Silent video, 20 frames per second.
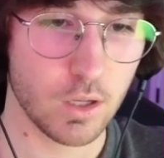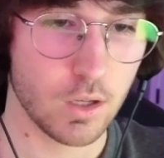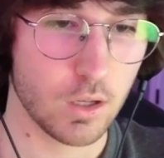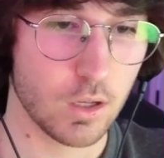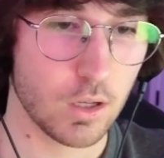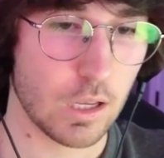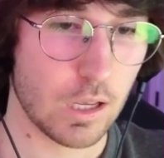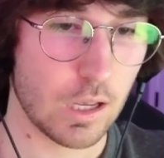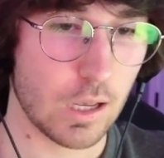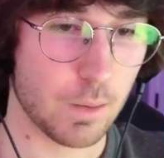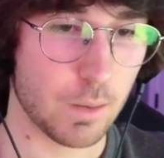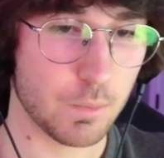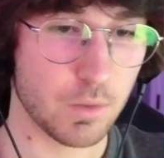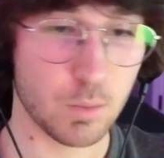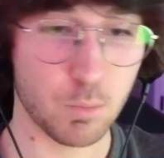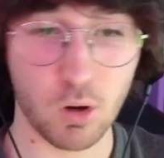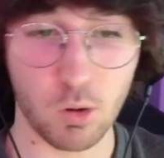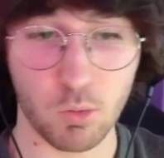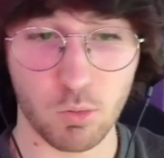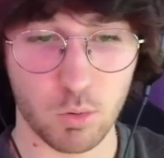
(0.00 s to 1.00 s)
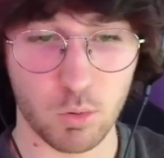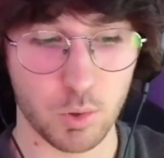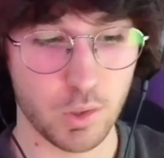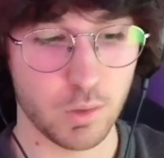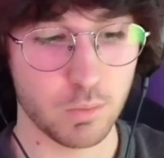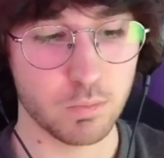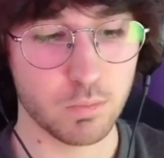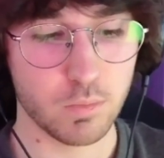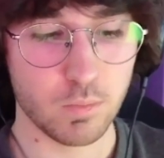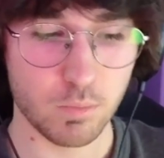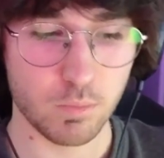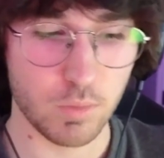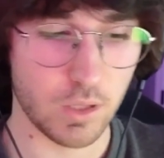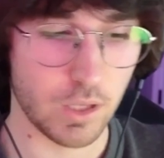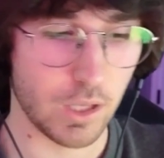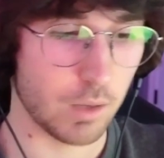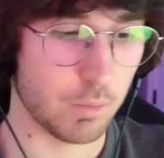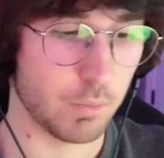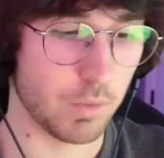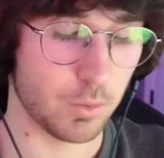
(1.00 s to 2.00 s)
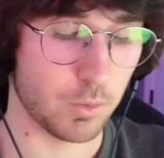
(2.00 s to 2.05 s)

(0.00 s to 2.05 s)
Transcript: to the point where we became like